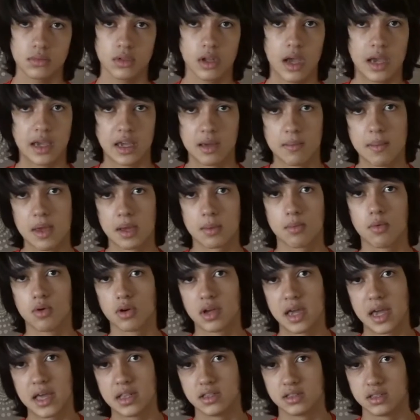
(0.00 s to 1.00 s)
I can make more
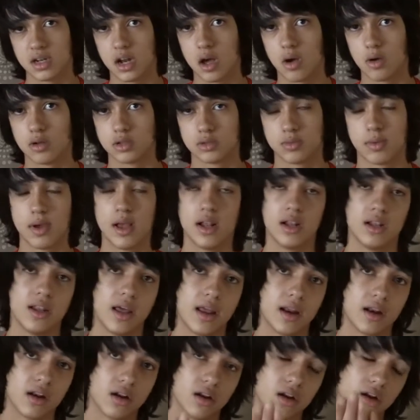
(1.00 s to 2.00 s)
gains now as well
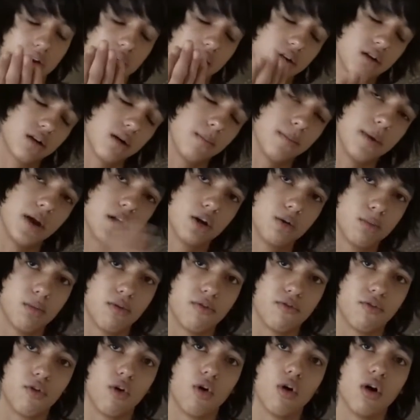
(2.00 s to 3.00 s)
than compared to
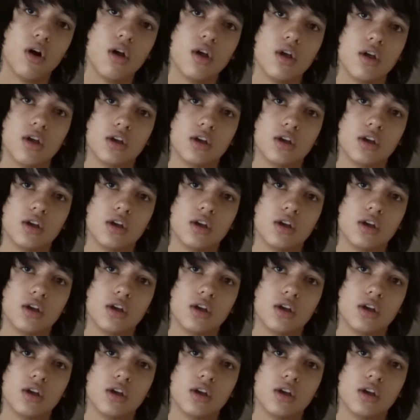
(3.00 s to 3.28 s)
before.